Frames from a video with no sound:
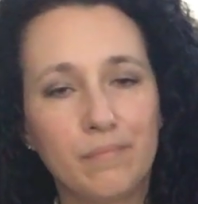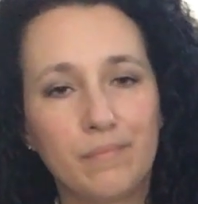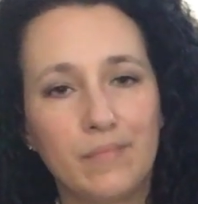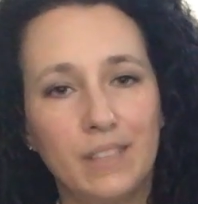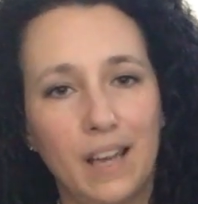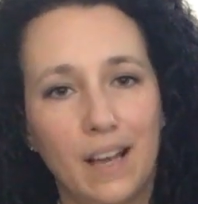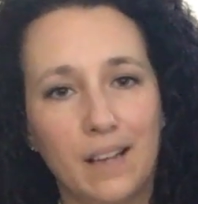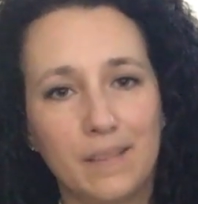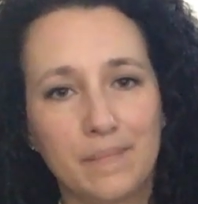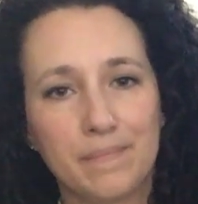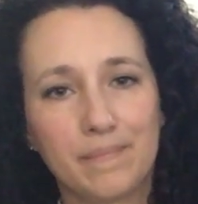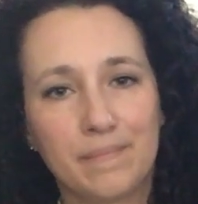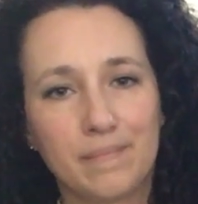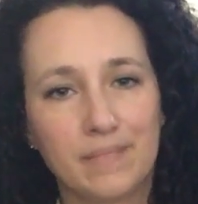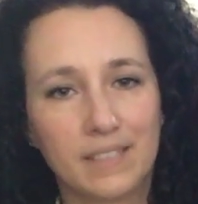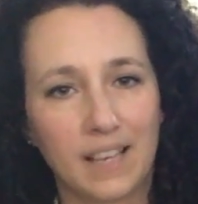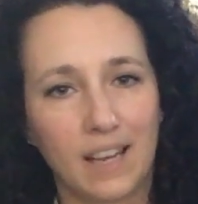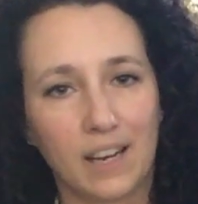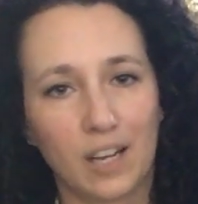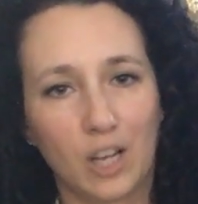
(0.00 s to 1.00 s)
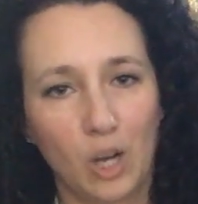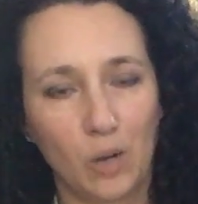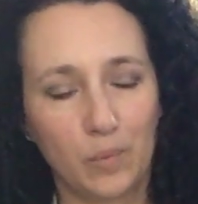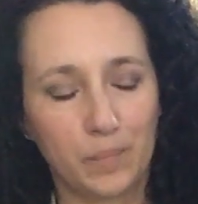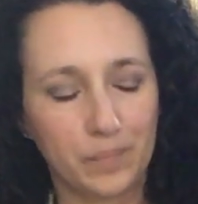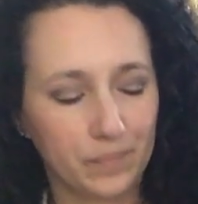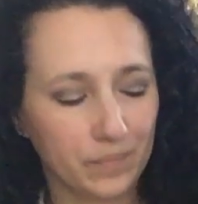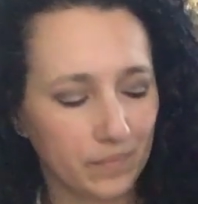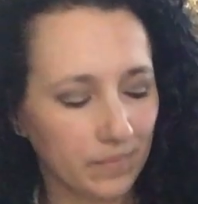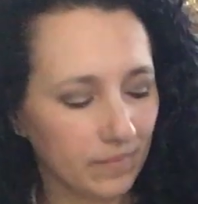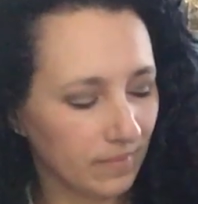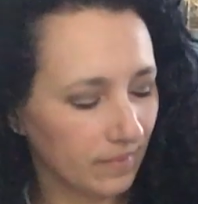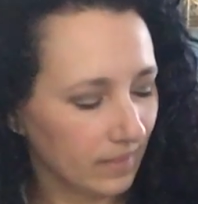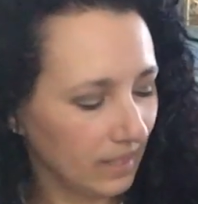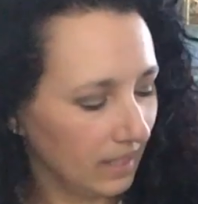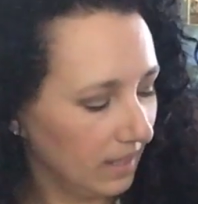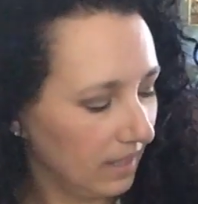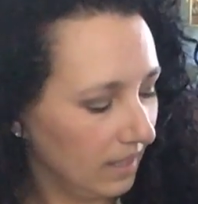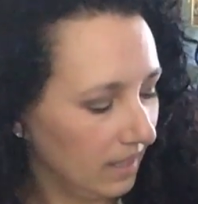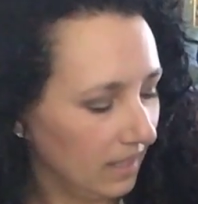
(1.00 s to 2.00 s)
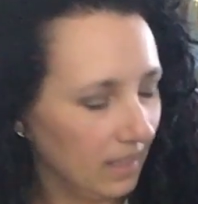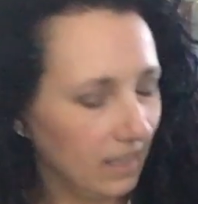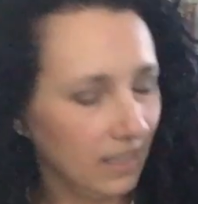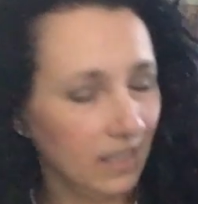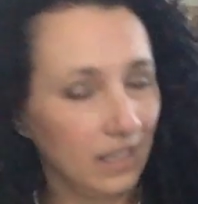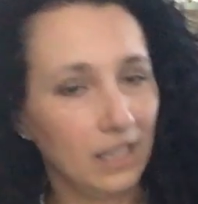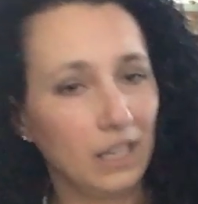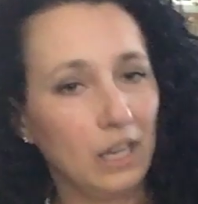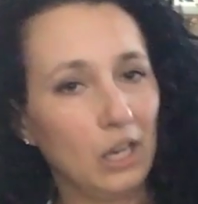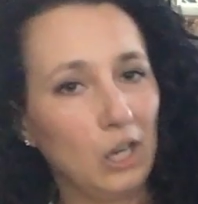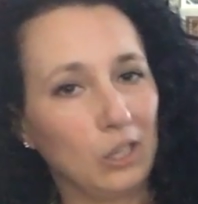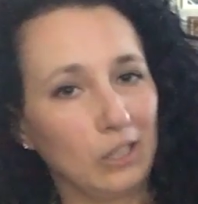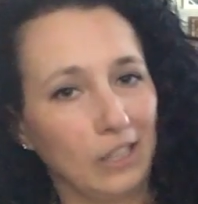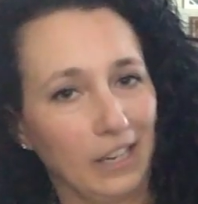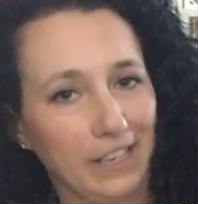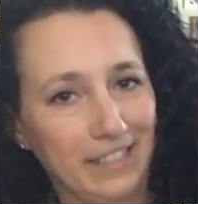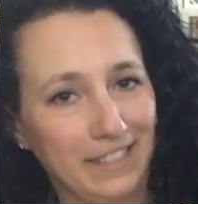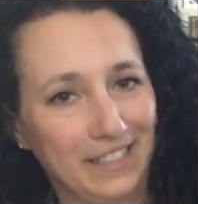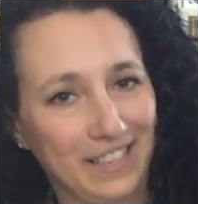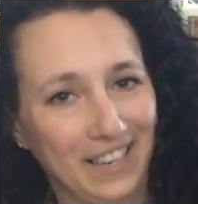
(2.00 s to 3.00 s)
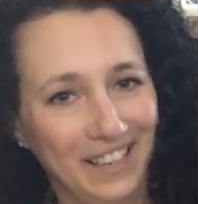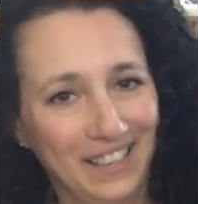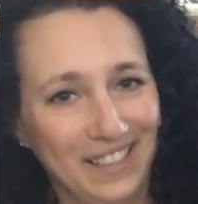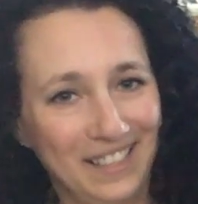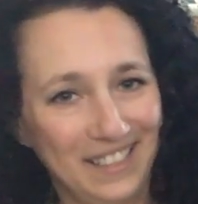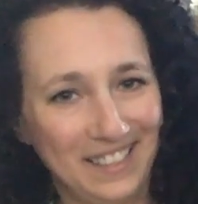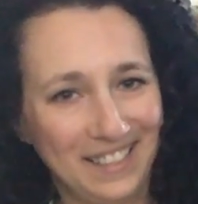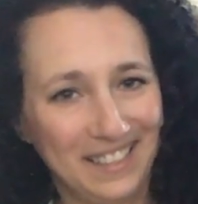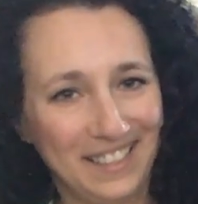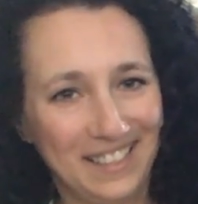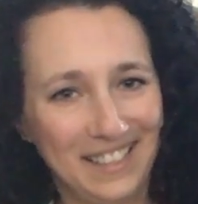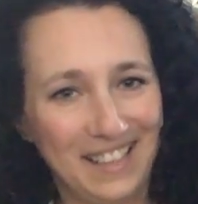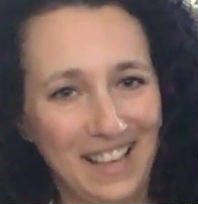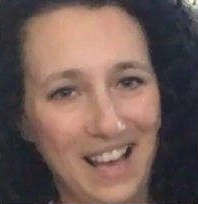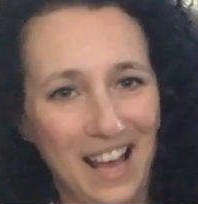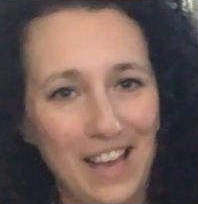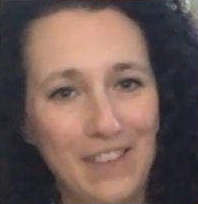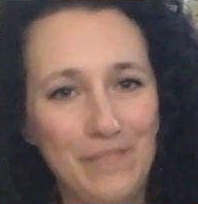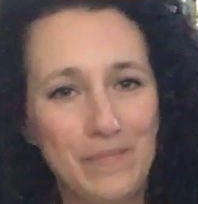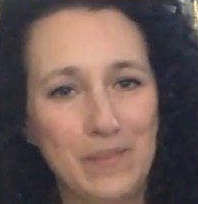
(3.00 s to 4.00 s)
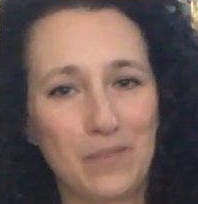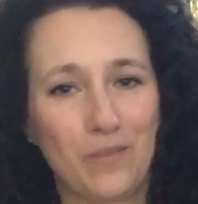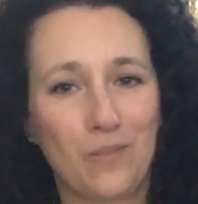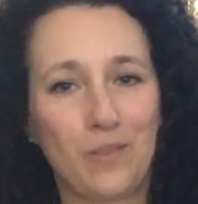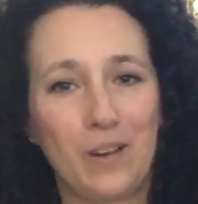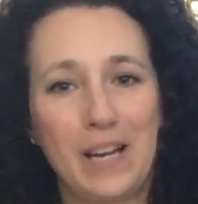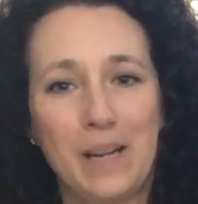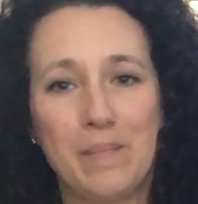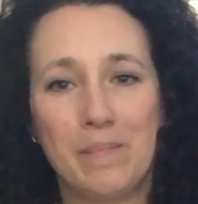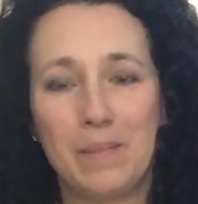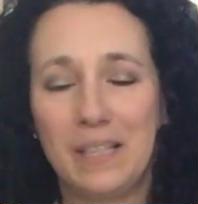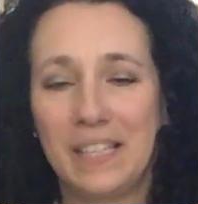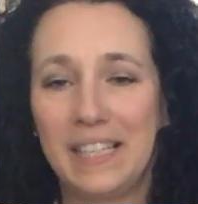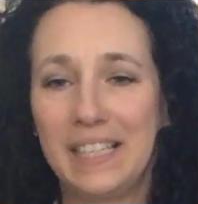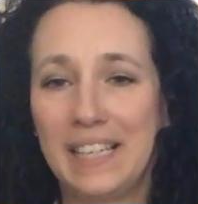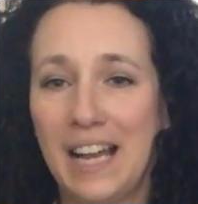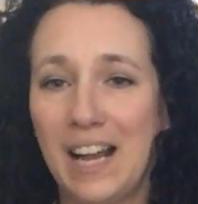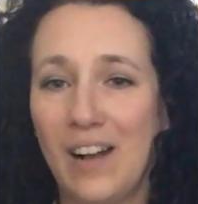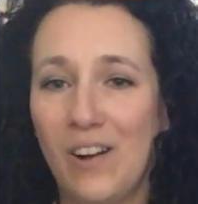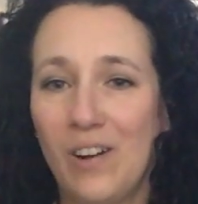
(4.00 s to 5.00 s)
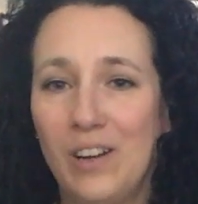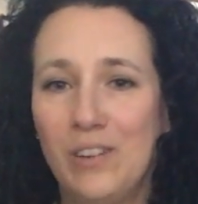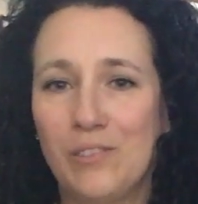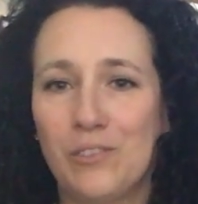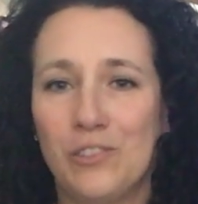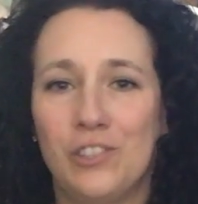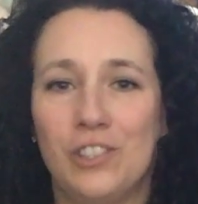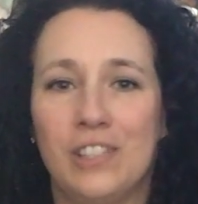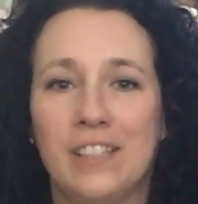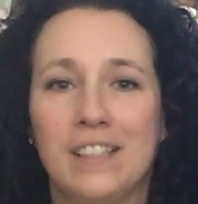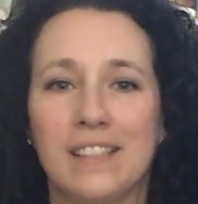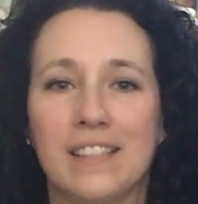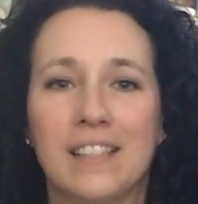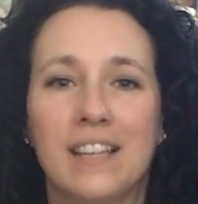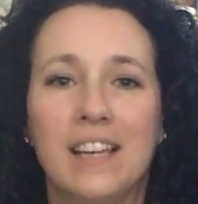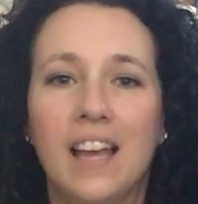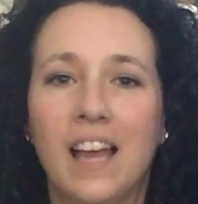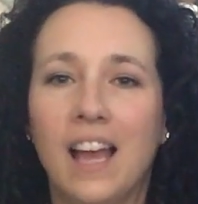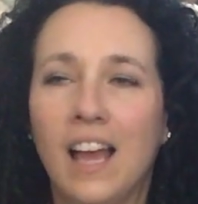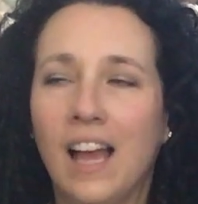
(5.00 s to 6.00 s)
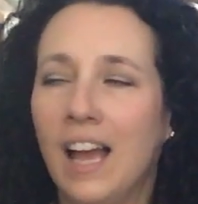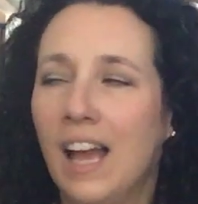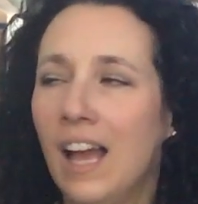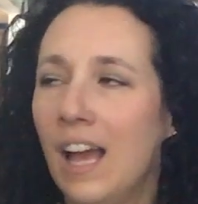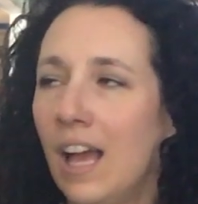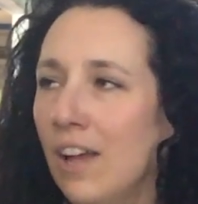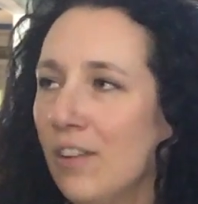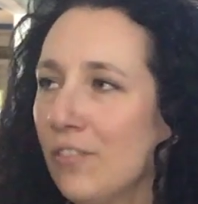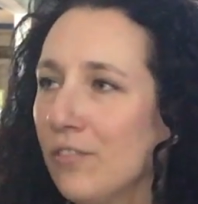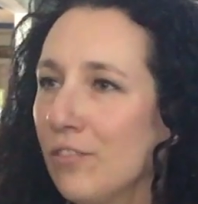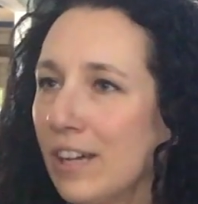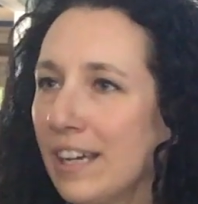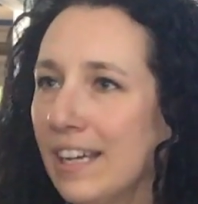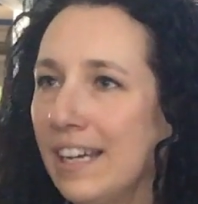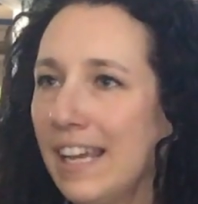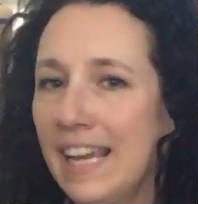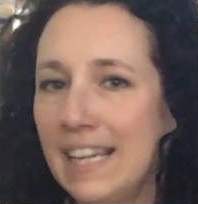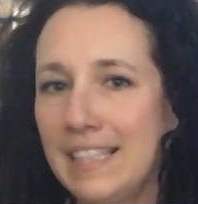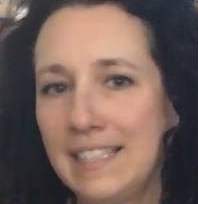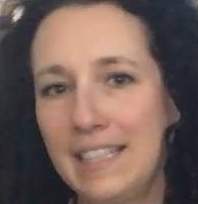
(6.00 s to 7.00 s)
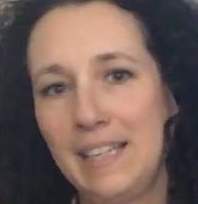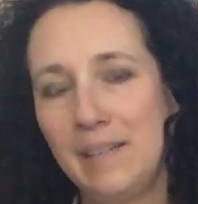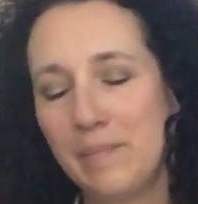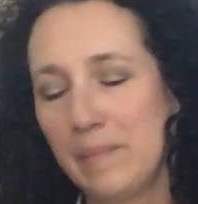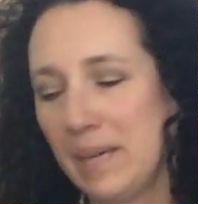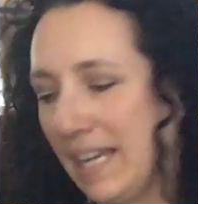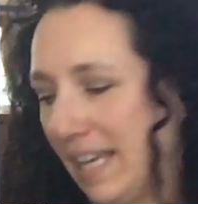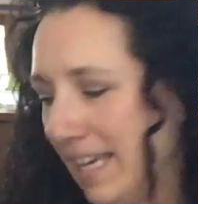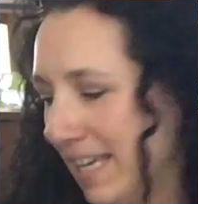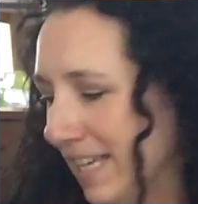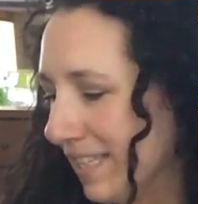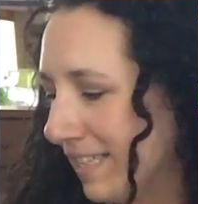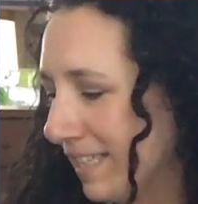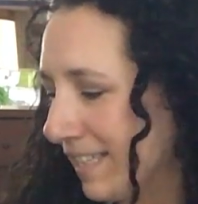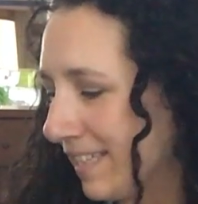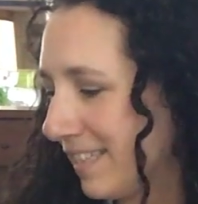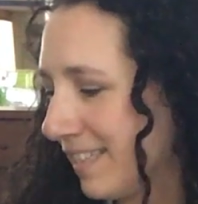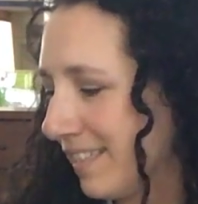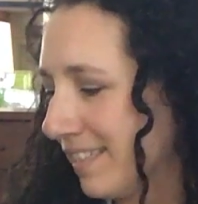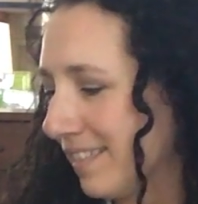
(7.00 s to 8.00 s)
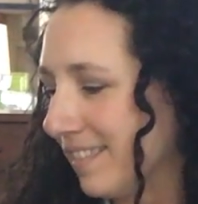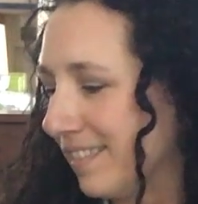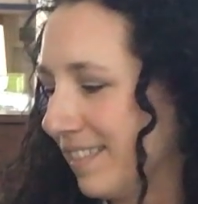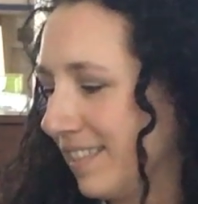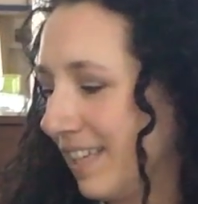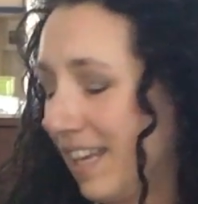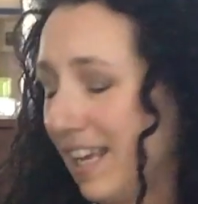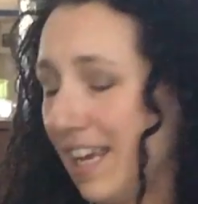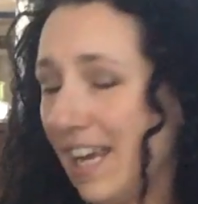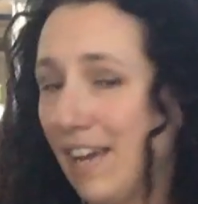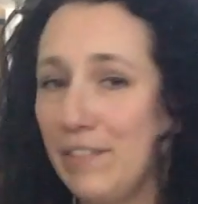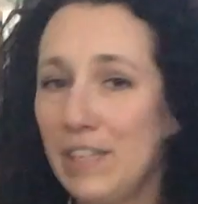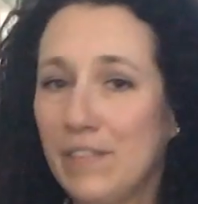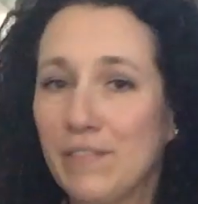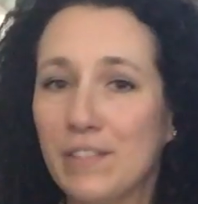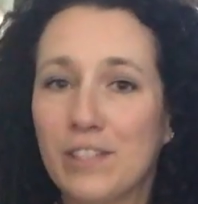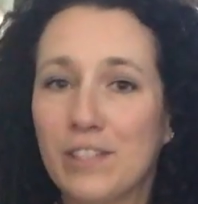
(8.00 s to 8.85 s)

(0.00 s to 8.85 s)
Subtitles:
Yeah, it's got to go. All right. I've been rambling now. Oh, geez. Friggin' 18 minutes. And I haven't even